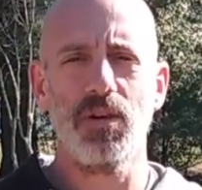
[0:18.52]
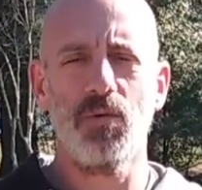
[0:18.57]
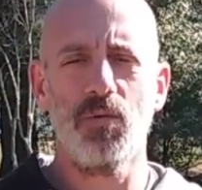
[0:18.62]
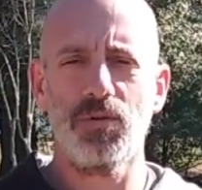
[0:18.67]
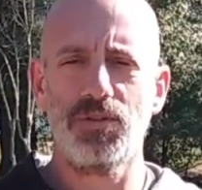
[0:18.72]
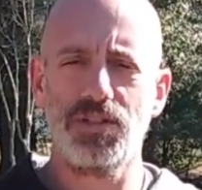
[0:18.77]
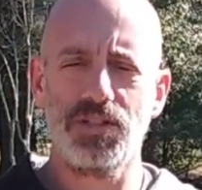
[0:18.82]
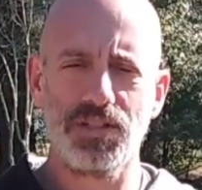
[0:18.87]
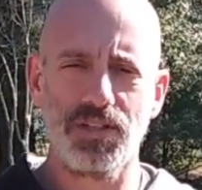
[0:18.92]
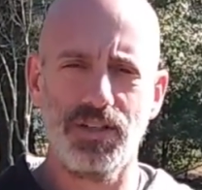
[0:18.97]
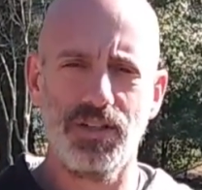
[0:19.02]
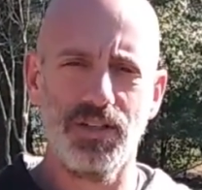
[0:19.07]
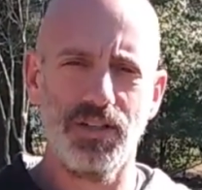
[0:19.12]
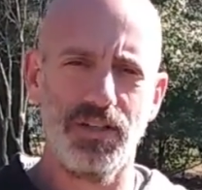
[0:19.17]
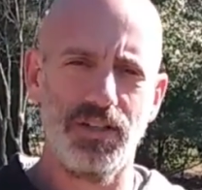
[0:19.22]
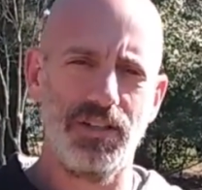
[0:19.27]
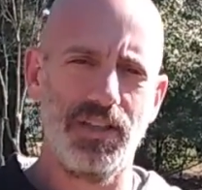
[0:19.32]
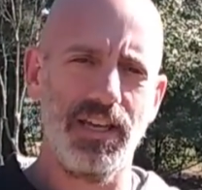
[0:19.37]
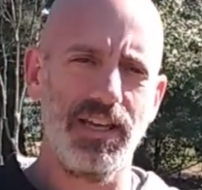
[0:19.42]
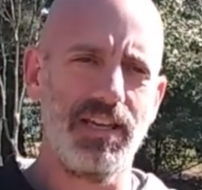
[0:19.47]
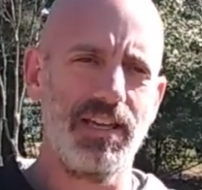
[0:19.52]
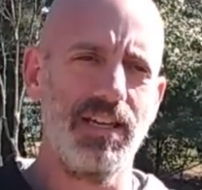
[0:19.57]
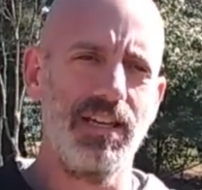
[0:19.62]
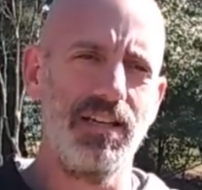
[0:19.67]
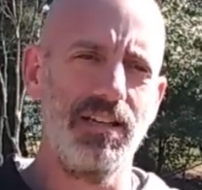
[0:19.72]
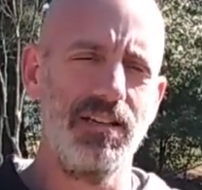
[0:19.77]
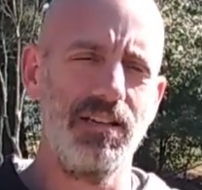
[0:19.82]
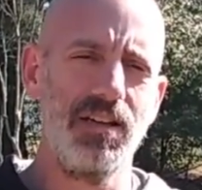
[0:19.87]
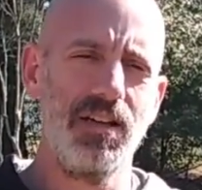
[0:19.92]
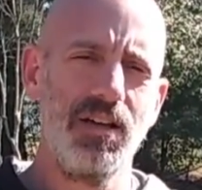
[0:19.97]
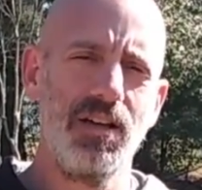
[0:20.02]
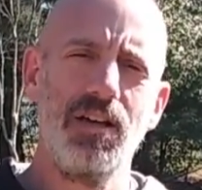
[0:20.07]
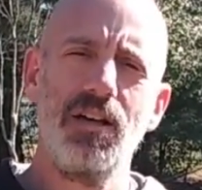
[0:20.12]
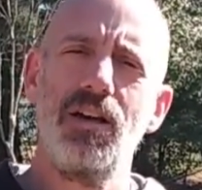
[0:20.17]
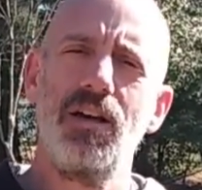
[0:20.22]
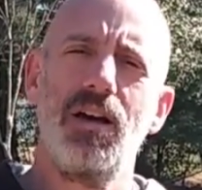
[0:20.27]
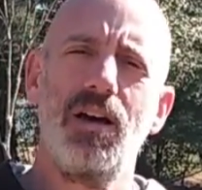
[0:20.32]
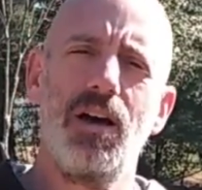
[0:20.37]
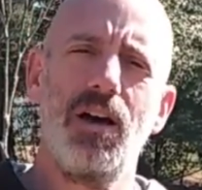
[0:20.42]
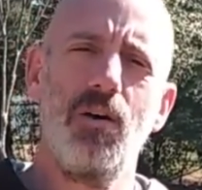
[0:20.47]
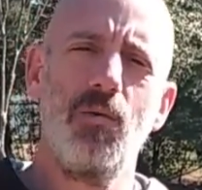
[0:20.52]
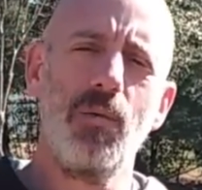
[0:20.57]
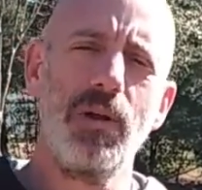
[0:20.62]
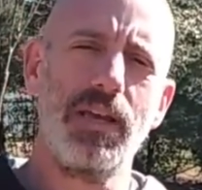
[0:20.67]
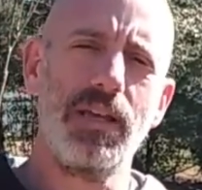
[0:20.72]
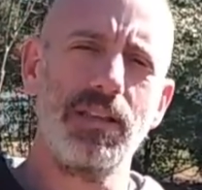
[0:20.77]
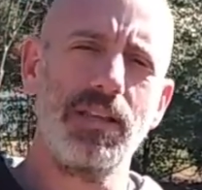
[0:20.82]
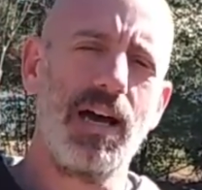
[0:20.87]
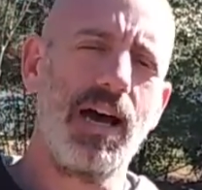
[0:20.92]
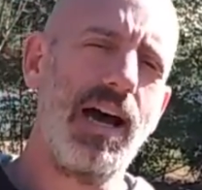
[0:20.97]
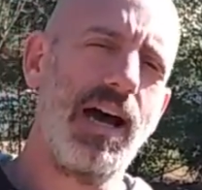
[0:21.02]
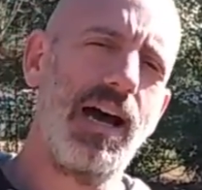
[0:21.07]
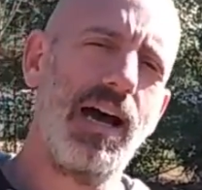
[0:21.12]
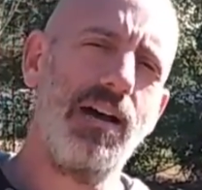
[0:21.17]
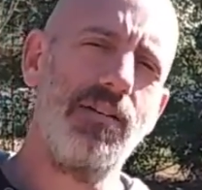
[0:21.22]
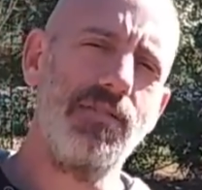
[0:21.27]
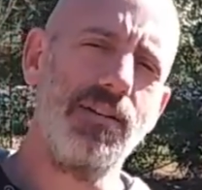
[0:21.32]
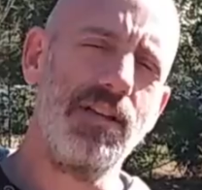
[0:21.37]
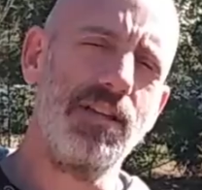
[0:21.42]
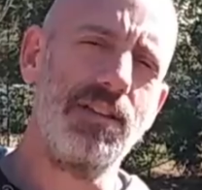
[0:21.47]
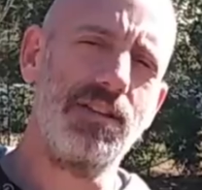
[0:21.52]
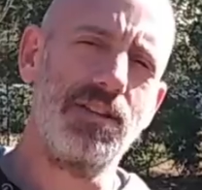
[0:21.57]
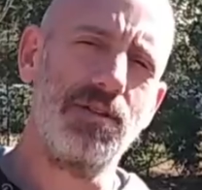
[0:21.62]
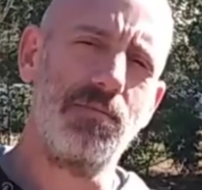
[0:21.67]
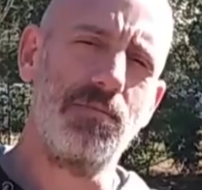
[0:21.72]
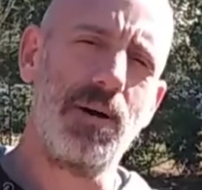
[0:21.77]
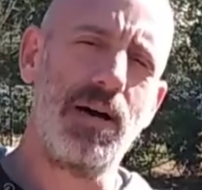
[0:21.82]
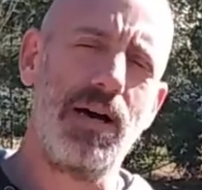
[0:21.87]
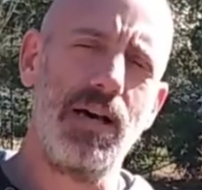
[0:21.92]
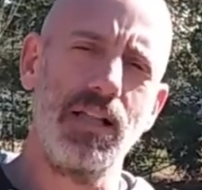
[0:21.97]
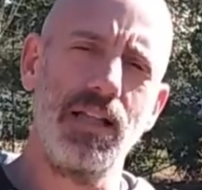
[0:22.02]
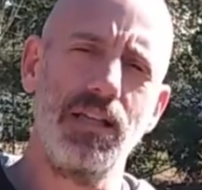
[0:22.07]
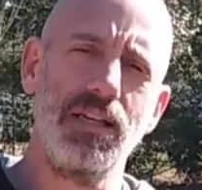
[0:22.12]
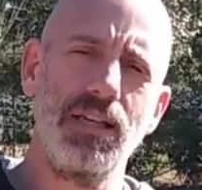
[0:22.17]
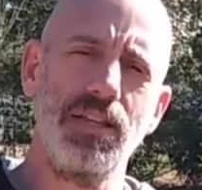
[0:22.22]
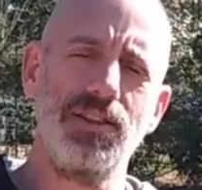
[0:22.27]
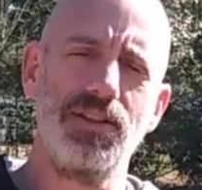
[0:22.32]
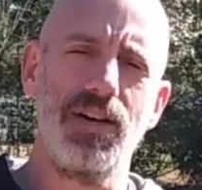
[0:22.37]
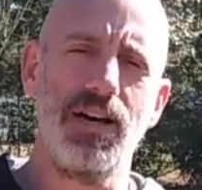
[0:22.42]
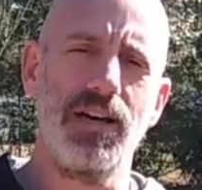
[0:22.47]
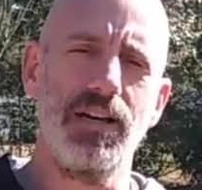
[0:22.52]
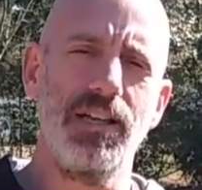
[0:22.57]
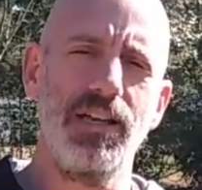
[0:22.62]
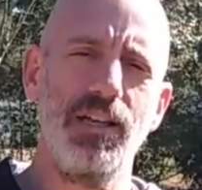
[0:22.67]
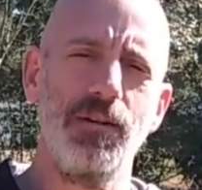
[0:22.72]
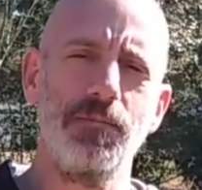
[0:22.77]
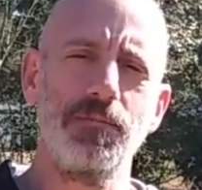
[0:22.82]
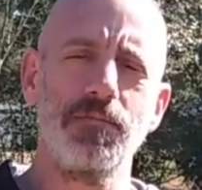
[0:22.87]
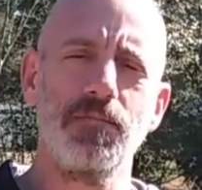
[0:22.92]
which isn't good. They can weaken the hive, eat the pollen, eat the honey.